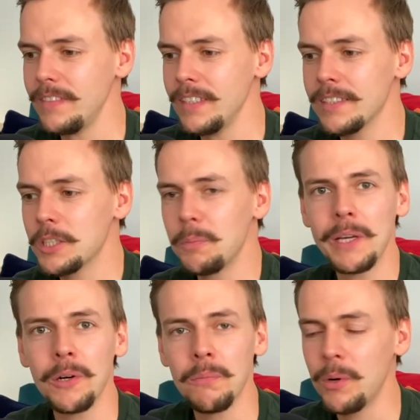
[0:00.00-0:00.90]
Speak
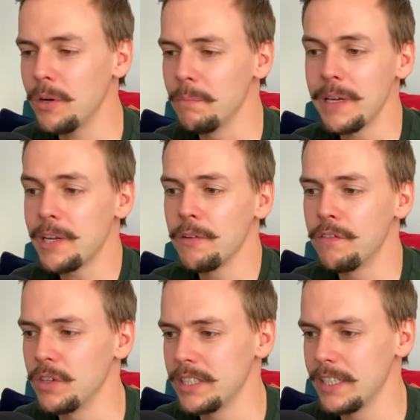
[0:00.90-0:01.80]
up more, make your
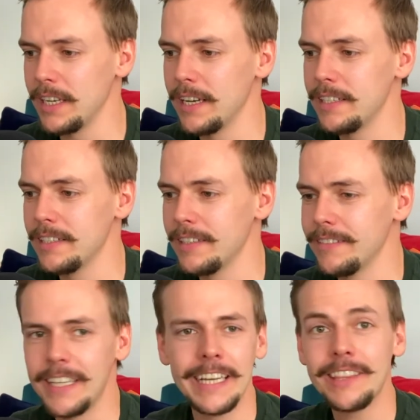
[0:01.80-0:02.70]
voice heard,
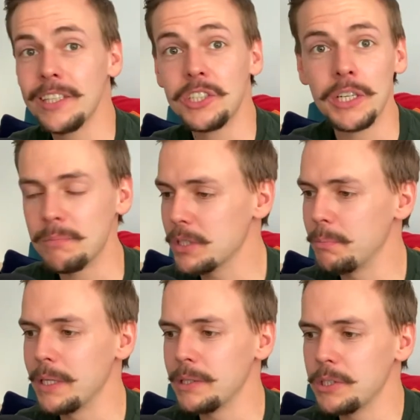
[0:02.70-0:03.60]
hit the gym to
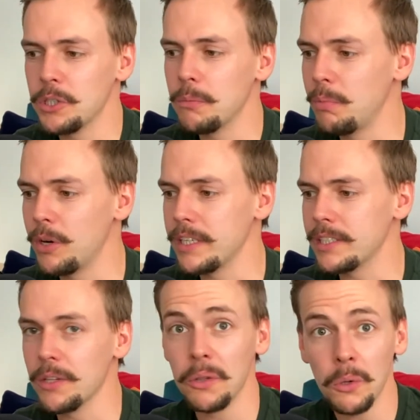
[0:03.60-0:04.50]
build your body to
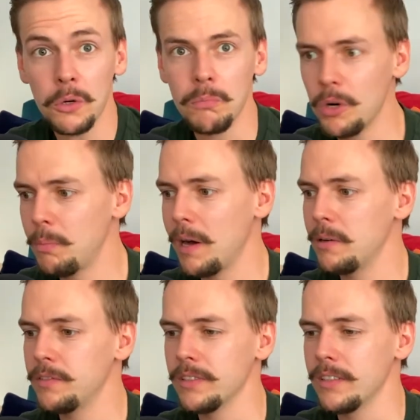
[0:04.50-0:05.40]
look more
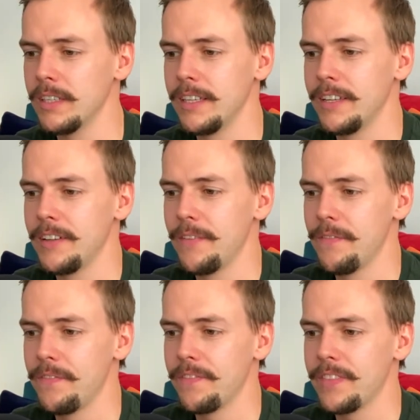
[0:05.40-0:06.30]
powerful.
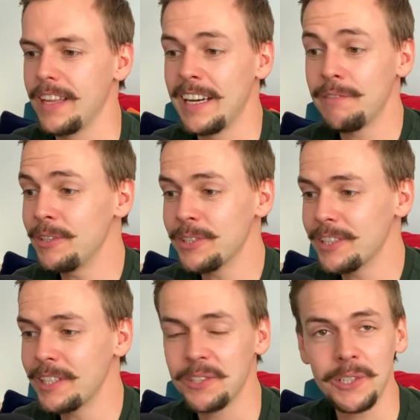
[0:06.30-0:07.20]
And if you just
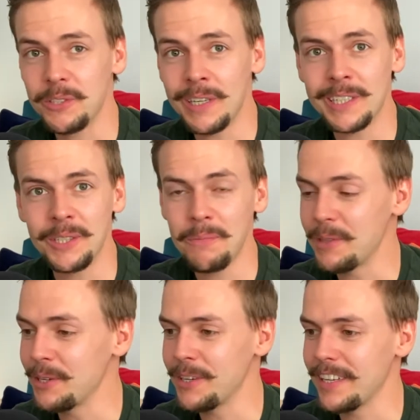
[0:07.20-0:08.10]
enjoy dressing up with
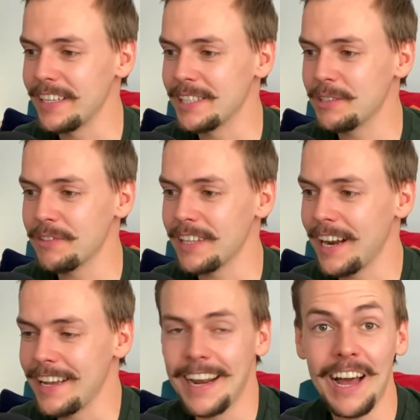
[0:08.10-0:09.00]
your kids for the
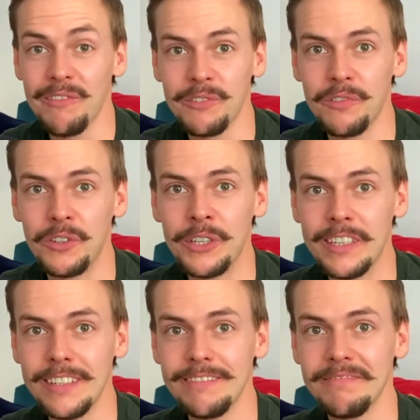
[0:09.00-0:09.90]
night and having fun,
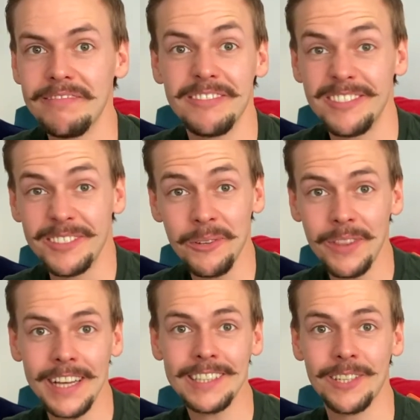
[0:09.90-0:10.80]
do
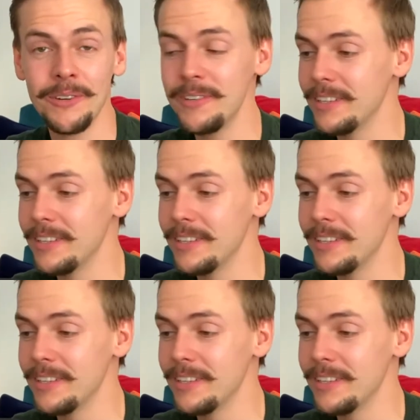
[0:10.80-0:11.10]
that too.